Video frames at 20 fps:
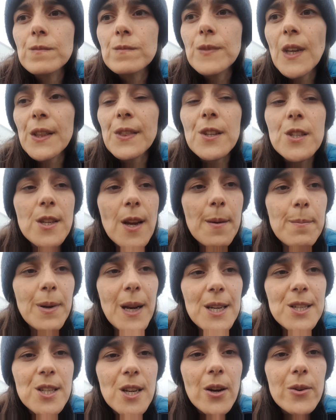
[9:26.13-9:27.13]
at the same
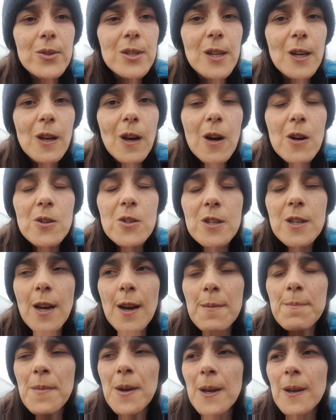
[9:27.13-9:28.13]
place I was in last
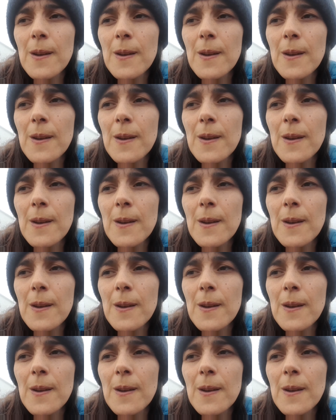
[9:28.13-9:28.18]
time.